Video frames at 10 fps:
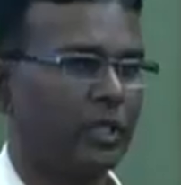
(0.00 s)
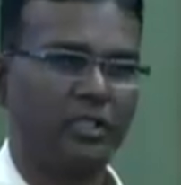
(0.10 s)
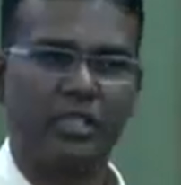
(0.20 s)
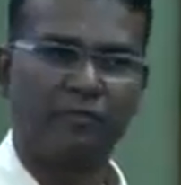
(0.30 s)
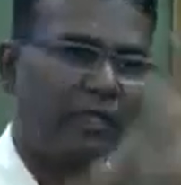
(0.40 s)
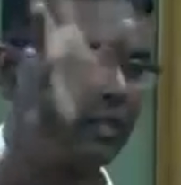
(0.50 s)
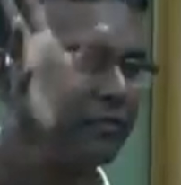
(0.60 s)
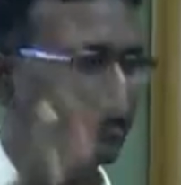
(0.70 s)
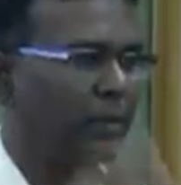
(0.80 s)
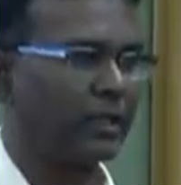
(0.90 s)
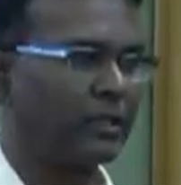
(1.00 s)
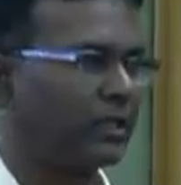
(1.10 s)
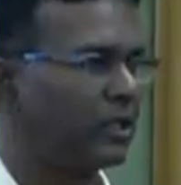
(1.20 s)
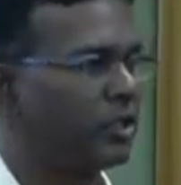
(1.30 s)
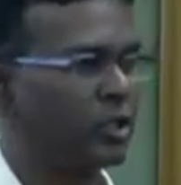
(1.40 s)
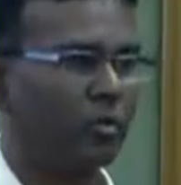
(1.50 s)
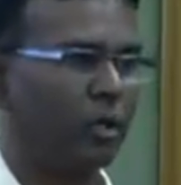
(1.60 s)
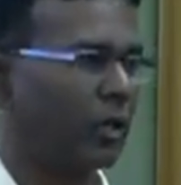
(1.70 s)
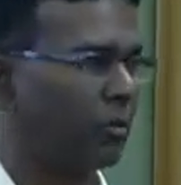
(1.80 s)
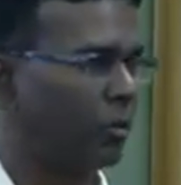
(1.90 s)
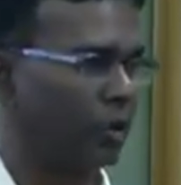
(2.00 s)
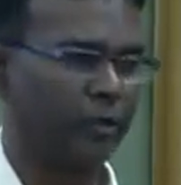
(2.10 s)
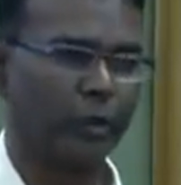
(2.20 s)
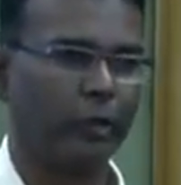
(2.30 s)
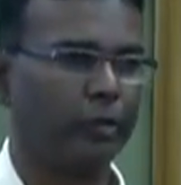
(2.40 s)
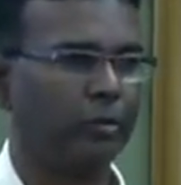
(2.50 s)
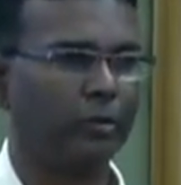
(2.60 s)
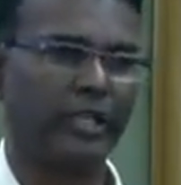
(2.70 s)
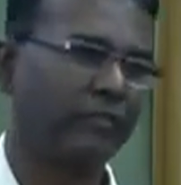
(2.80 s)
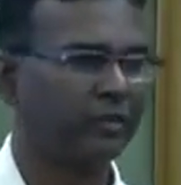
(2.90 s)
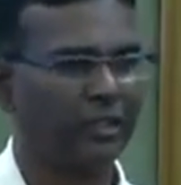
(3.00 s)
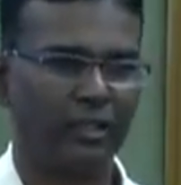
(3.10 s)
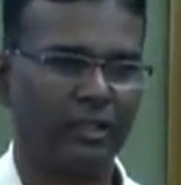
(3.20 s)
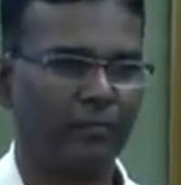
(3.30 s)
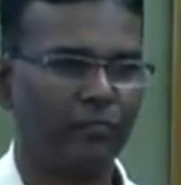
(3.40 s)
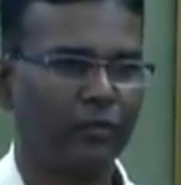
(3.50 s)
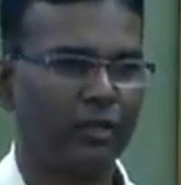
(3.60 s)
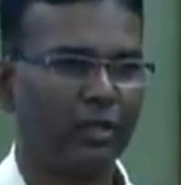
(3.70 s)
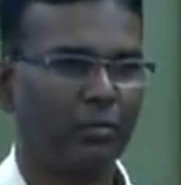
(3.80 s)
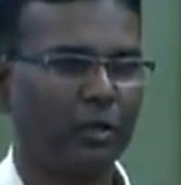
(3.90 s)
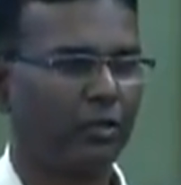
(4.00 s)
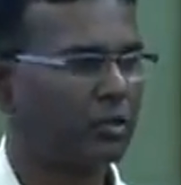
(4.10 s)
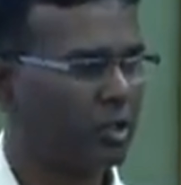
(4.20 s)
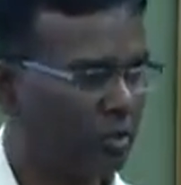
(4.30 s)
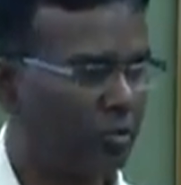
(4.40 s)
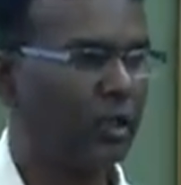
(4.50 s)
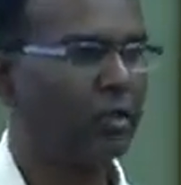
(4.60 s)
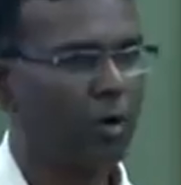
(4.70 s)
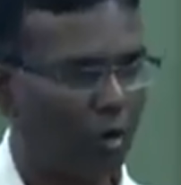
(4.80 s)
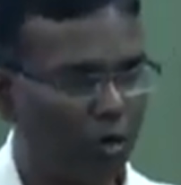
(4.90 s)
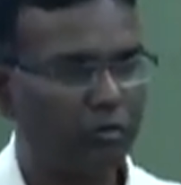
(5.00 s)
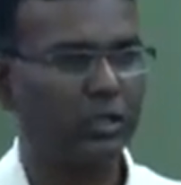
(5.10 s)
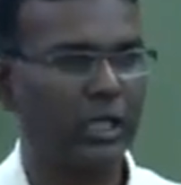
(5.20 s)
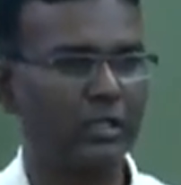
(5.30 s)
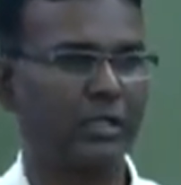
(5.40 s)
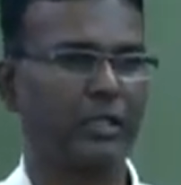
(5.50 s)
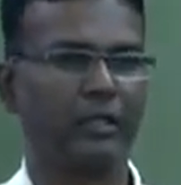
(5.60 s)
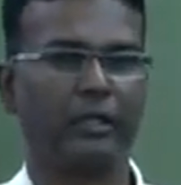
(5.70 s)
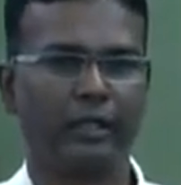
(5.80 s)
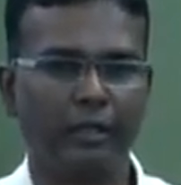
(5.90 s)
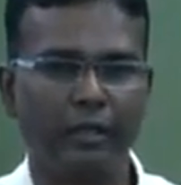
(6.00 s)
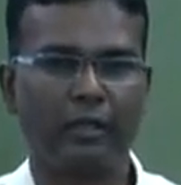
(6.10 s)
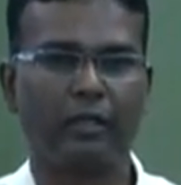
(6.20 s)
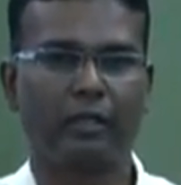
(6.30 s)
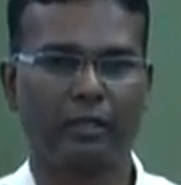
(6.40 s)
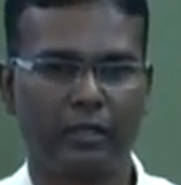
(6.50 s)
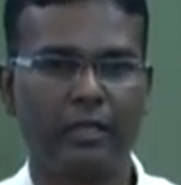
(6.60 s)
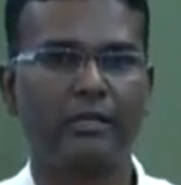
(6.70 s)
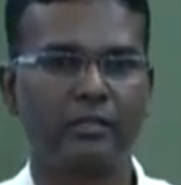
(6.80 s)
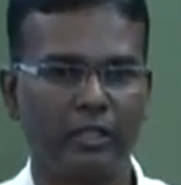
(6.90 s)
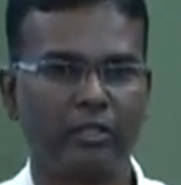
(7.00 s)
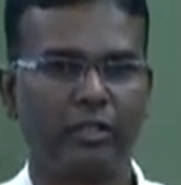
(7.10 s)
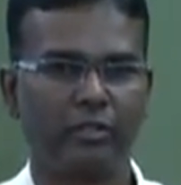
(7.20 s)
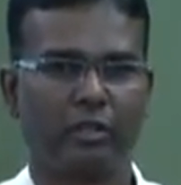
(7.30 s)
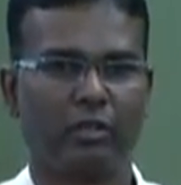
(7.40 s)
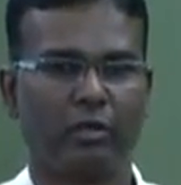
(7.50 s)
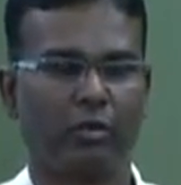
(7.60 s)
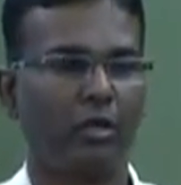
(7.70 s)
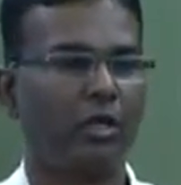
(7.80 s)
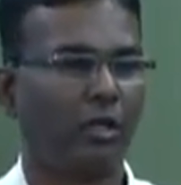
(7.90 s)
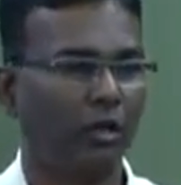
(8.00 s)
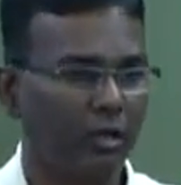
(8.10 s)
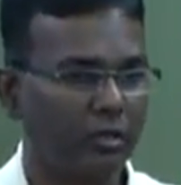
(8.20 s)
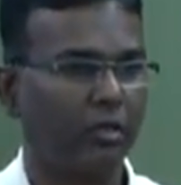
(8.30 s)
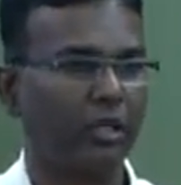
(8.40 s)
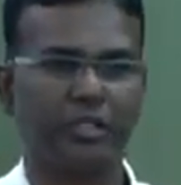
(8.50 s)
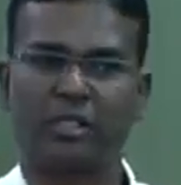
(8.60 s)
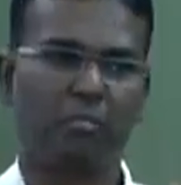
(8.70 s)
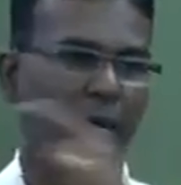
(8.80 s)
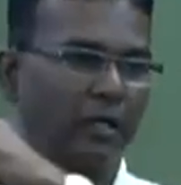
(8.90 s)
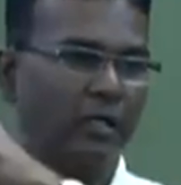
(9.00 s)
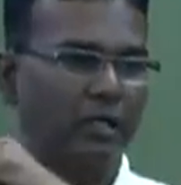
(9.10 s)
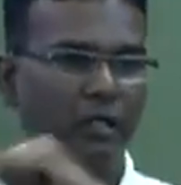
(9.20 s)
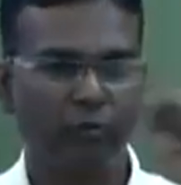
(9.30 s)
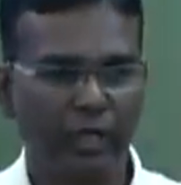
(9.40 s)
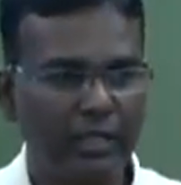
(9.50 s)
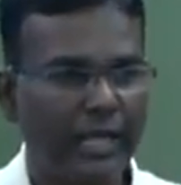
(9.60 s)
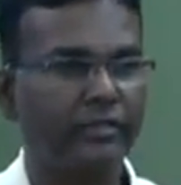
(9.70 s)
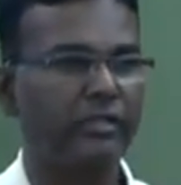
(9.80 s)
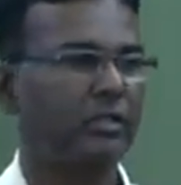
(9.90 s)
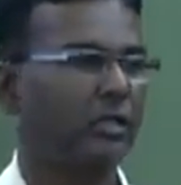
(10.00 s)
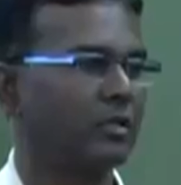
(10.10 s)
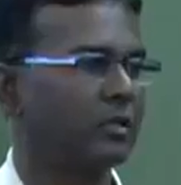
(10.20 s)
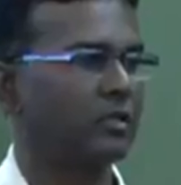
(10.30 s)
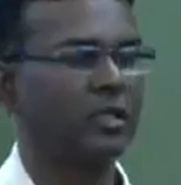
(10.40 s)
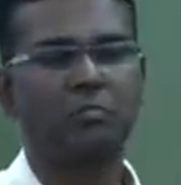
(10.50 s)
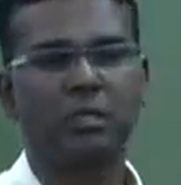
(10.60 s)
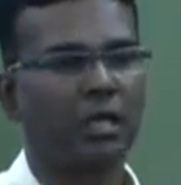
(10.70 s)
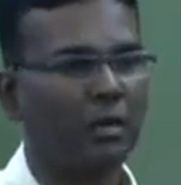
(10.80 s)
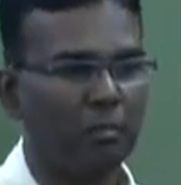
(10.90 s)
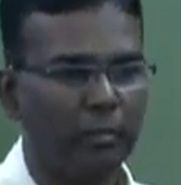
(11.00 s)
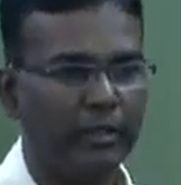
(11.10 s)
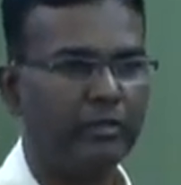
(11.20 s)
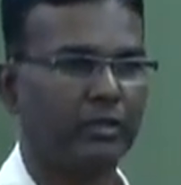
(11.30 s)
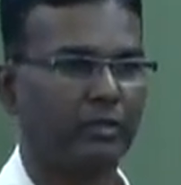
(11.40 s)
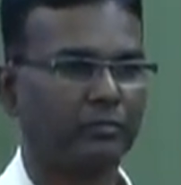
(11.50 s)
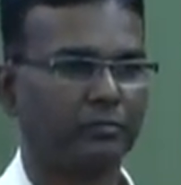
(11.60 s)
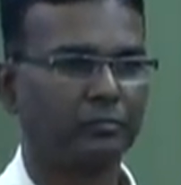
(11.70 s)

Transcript: It's definitely far better than the Ginkgo biloba what you are going to put, definitely. Because Ginkgo biloba also does it does increase your circulation, but the way Danshen does is something amazing.